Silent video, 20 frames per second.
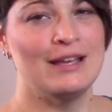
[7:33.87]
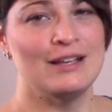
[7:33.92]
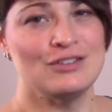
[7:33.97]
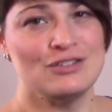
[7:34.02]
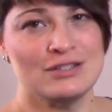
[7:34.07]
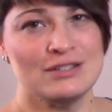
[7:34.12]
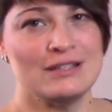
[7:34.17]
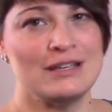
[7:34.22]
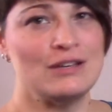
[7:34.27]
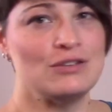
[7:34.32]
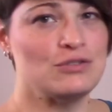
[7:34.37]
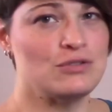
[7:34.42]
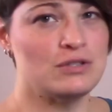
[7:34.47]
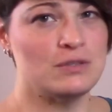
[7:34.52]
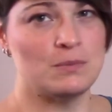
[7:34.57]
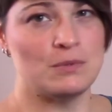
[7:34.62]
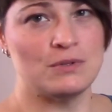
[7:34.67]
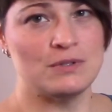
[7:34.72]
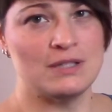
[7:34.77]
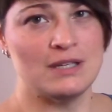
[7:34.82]
just
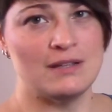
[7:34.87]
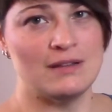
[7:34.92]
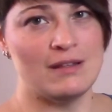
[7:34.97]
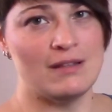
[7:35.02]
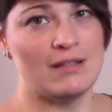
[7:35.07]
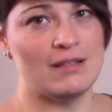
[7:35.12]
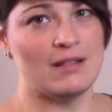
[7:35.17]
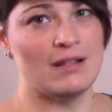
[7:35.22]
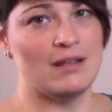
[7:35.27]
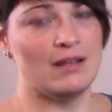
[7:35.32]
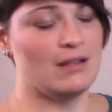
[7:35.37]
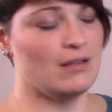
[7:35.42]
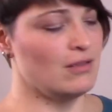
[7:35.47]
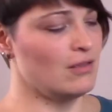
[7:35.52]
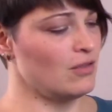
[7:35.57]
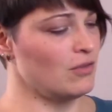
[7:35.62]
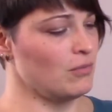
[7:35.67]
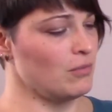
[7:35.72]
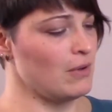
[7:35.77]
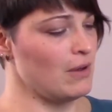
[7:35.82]
interspersing these
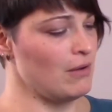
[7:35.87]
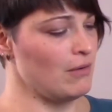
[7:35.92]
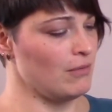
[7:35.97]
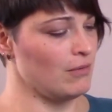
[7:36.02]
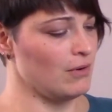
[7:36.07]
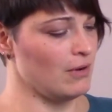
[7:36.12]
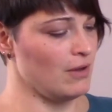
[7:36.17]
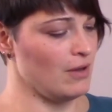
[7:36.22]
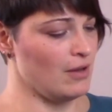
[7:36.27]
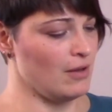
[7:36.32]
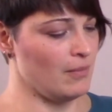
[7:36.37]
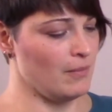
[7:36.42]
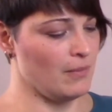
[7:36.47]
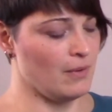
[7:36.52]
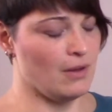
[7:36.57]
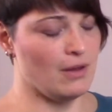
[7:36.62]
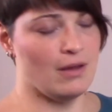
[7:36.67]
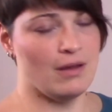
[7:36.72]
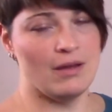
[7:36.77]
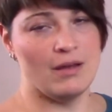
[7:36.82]
things throughout
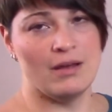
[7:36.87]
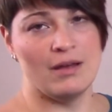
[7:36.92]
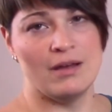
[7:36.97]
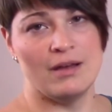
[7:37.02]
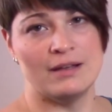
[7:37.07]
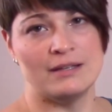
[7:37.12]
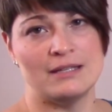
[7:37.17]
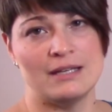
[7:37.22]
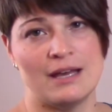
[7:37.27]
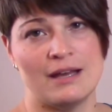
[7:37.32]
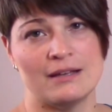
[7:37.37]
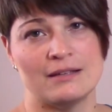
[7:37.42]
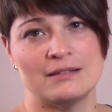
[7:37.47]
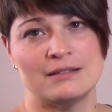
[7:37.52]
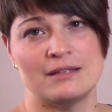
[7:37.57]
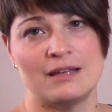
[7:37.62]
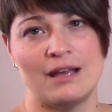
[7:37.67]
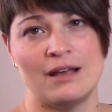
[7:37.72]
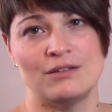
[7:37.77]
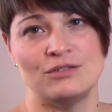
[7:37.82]
a
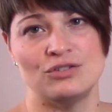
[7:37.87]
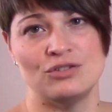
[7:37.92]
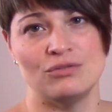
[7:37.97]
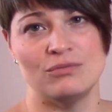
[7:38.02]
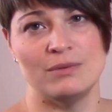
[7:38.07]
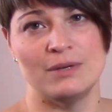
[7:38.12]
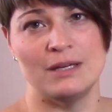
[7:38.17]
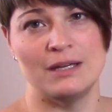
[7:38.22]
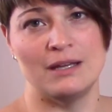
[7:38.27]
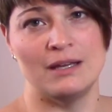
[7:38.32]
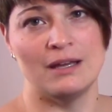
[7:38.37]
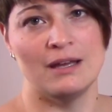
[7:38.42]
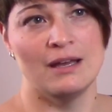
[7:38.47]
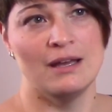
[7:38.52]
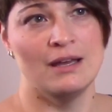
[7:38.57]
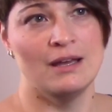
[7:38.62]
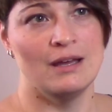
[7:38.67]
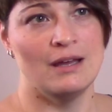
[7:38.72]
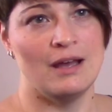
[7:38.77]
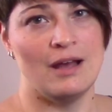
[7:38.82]
text as you're reading
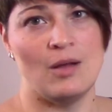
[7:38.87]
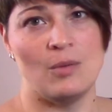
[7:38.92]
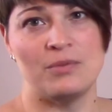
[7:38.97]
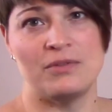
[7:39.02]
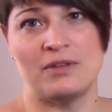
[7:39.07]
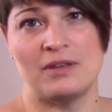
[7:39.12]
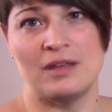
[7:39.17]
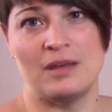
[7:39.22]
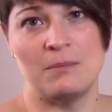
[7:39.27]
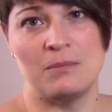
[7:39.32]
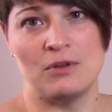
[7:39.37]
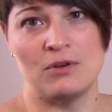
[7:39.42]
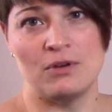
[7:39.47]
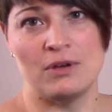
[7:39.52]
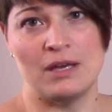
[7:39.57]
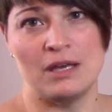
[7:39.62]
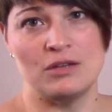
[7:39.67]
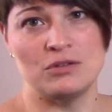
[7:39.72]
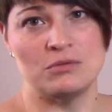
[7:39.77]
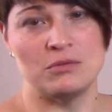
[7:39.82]
helps to keep their
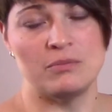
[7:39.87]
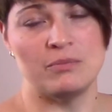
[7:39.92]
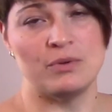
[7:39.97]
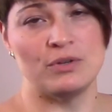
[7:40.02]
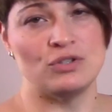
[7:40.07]
engagement.